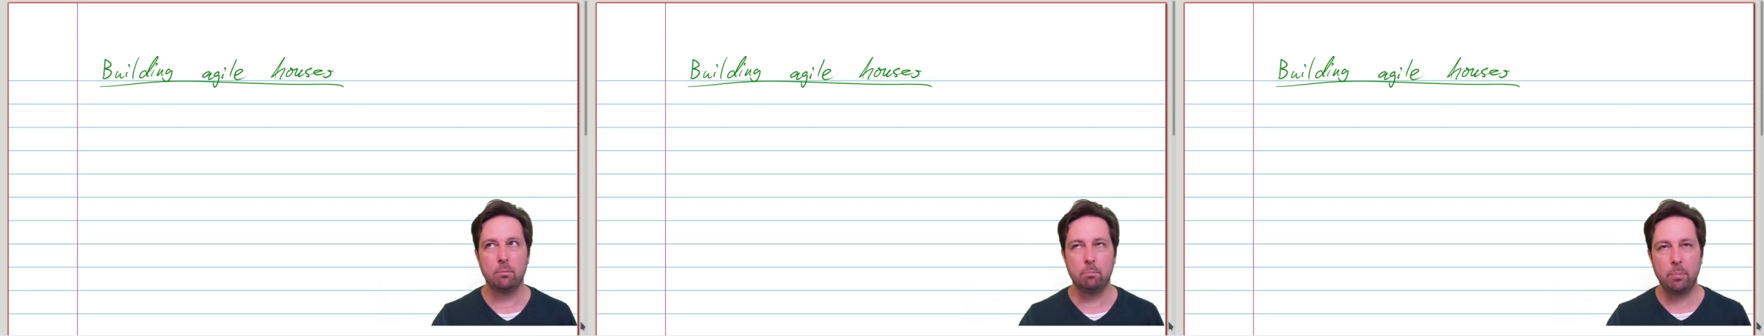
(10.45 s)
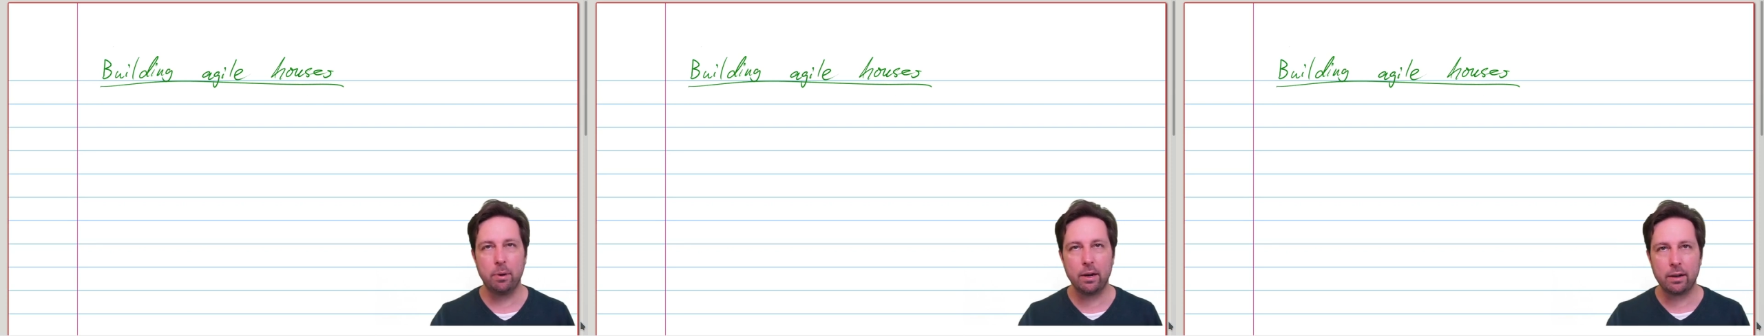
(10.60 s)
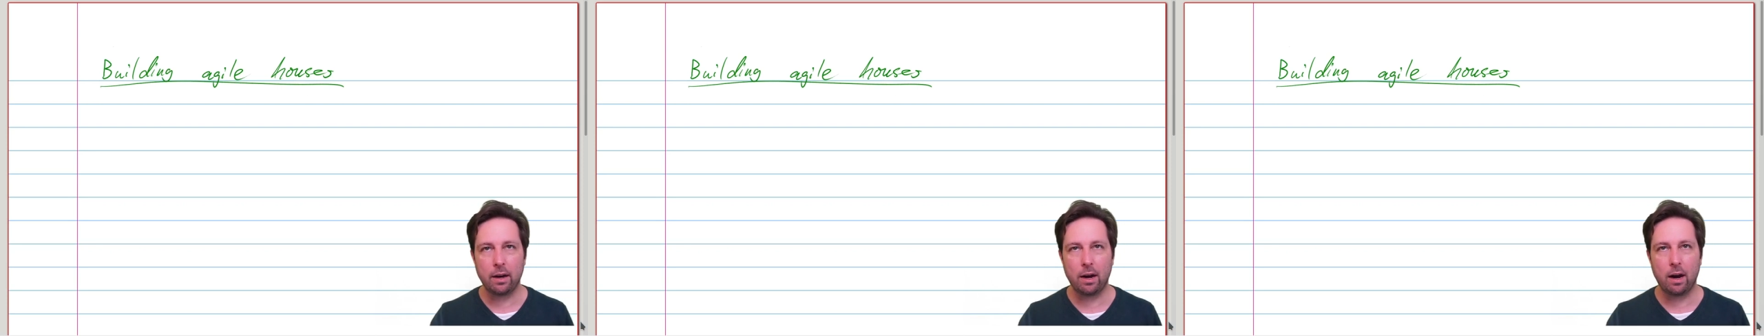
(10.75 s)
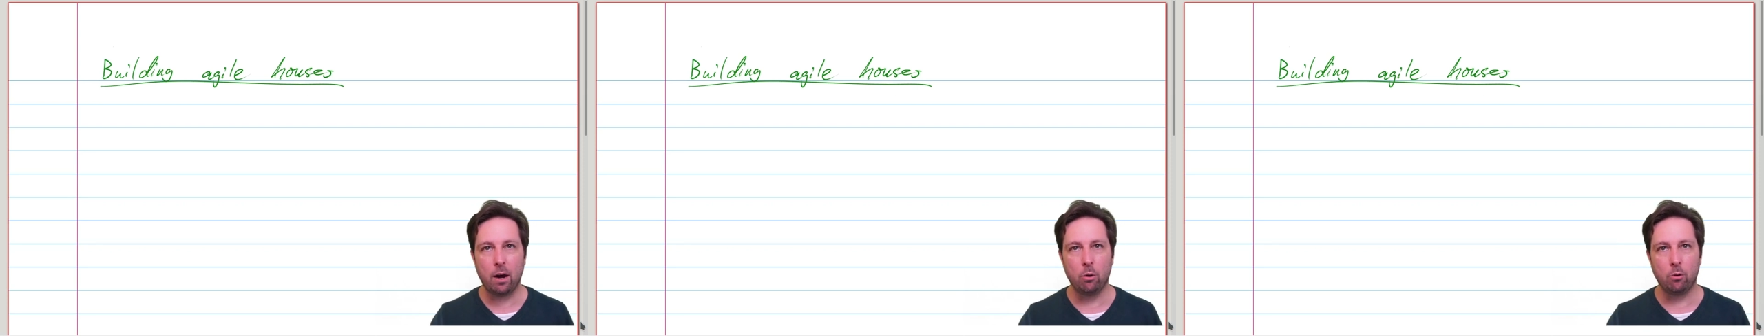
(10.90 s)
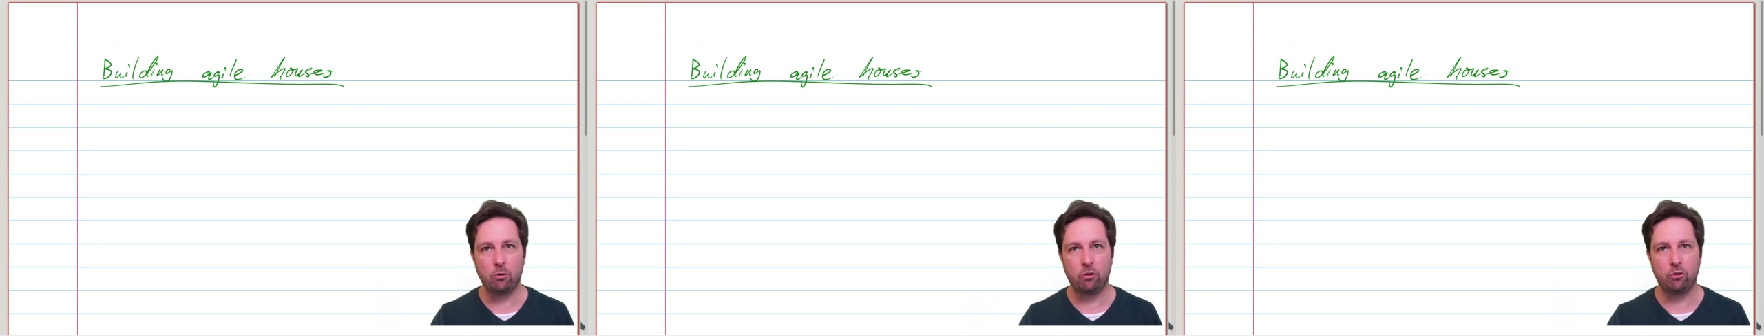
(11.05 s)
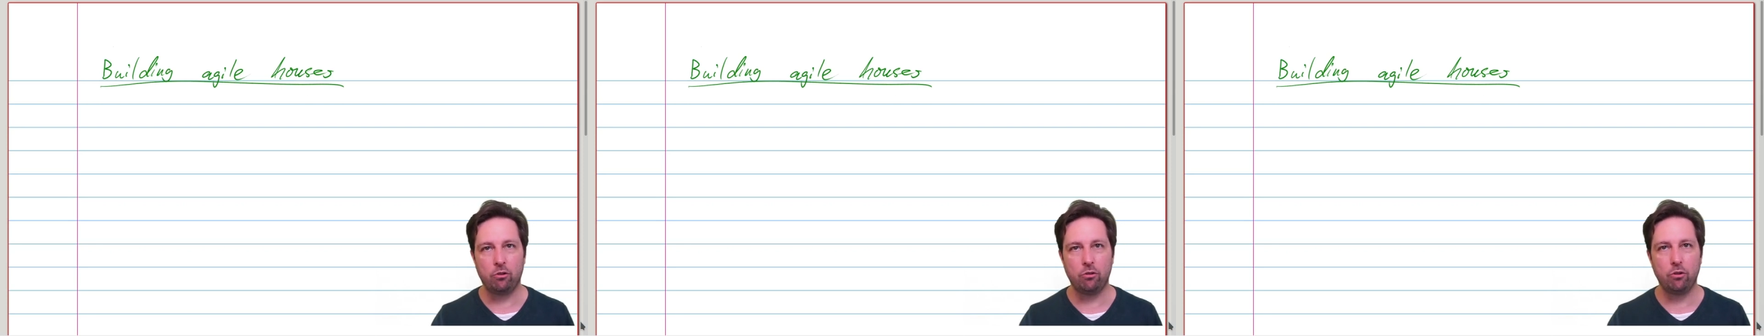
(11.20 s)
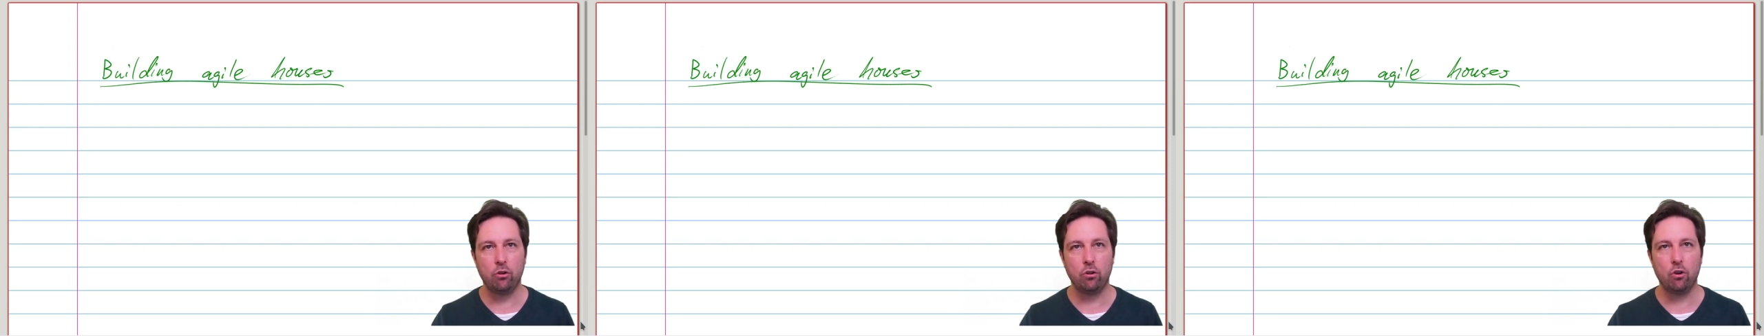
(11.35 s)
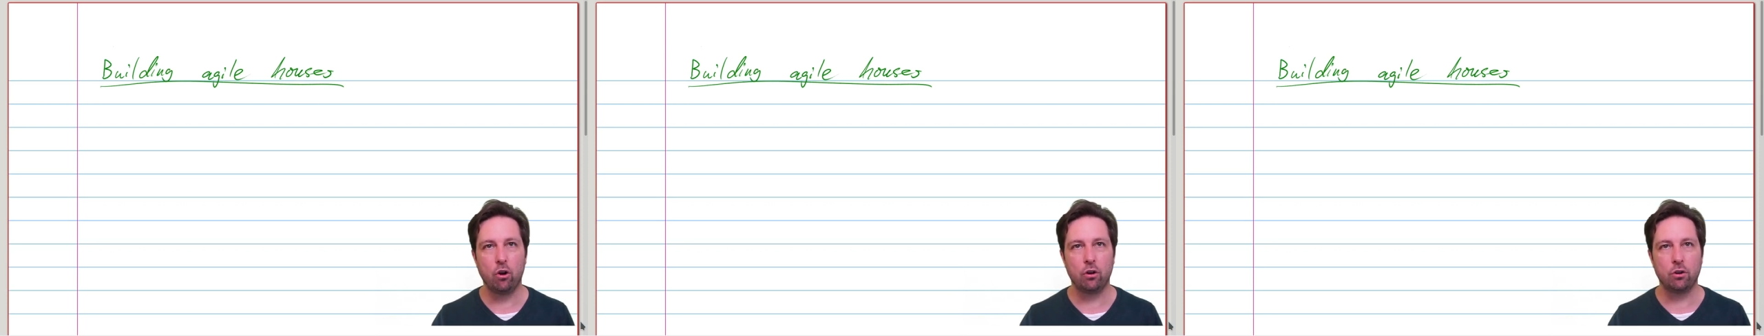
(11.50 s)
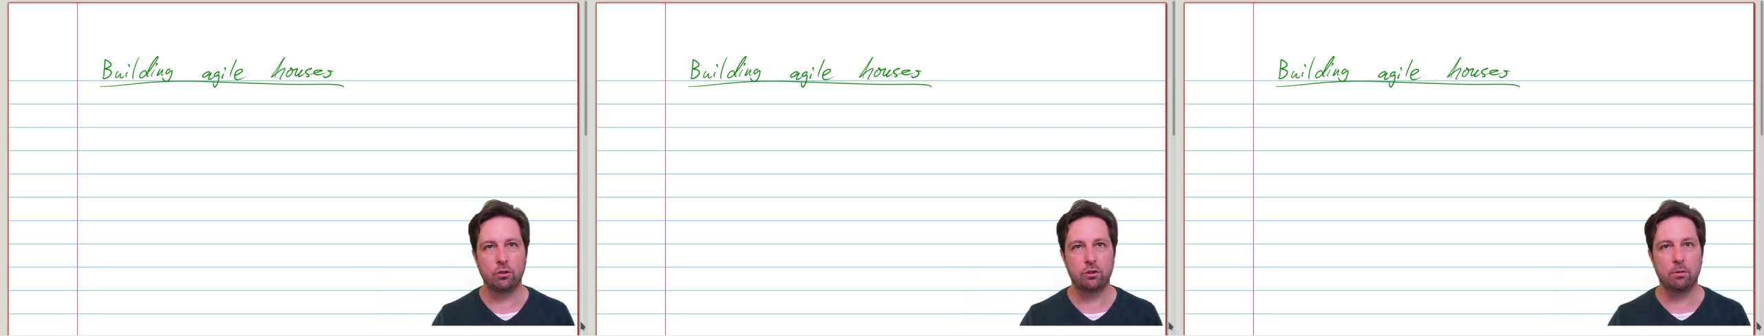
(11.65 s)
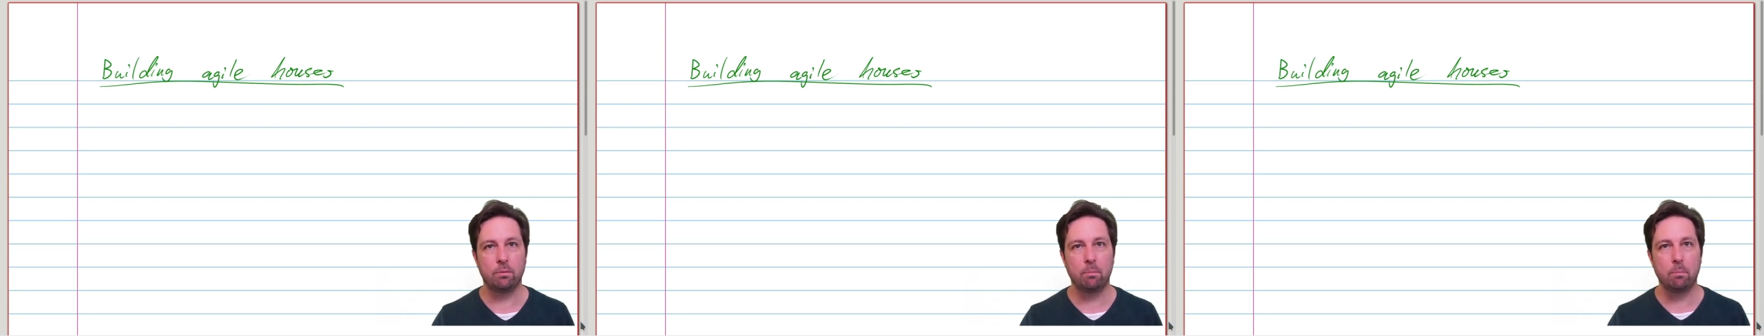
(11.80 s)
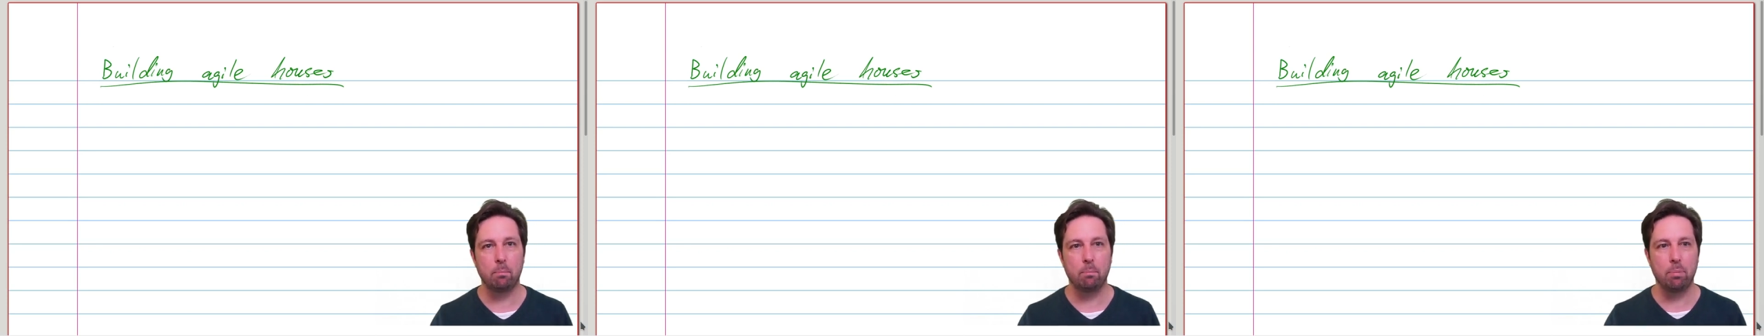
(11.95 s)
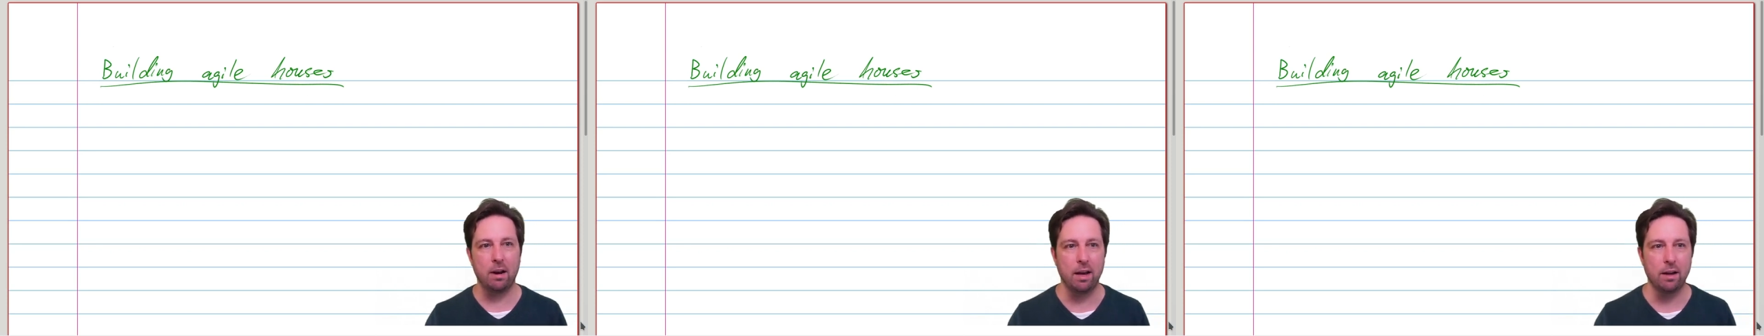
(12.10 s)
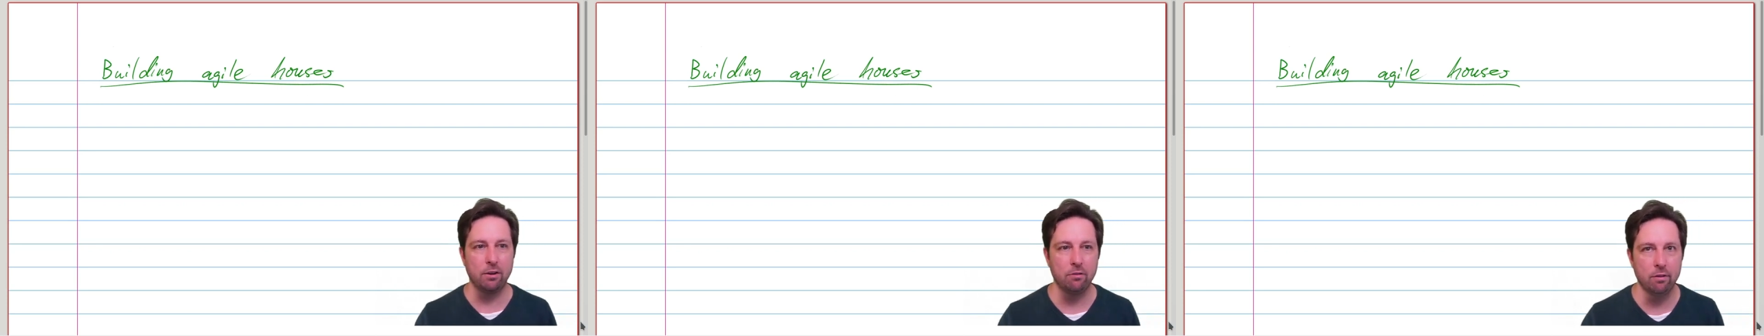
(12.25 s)
build a house is not
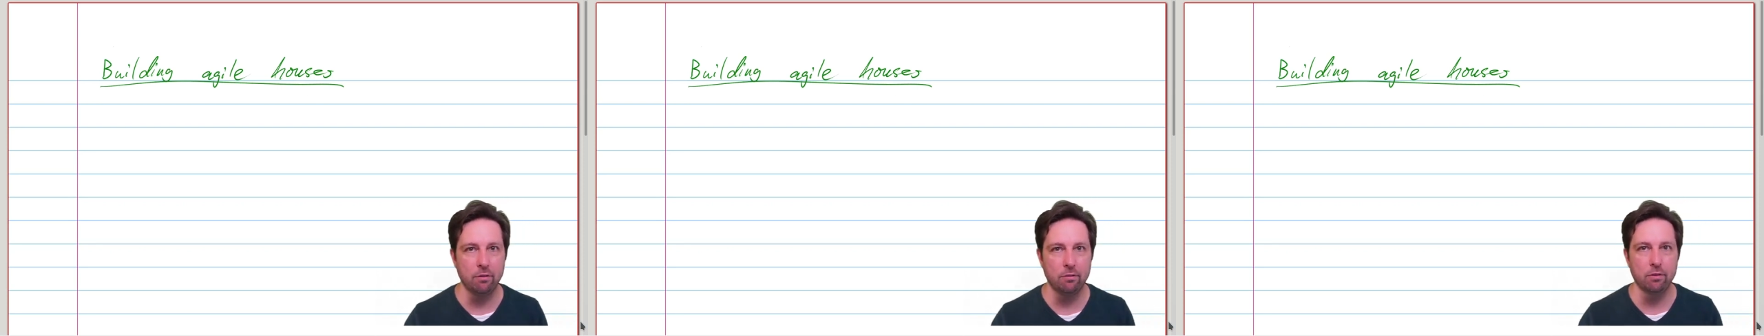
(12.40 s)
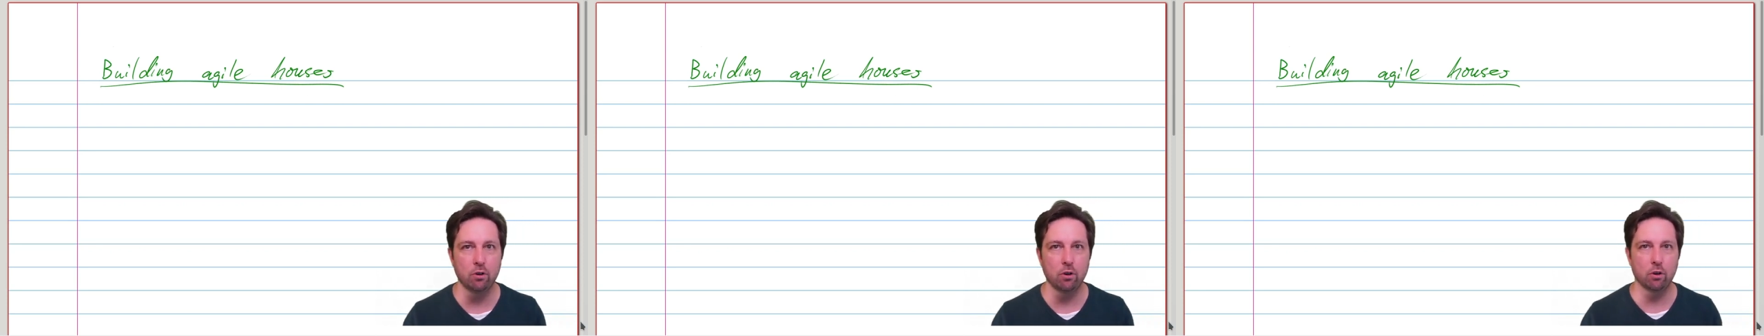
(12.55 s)
plan driven,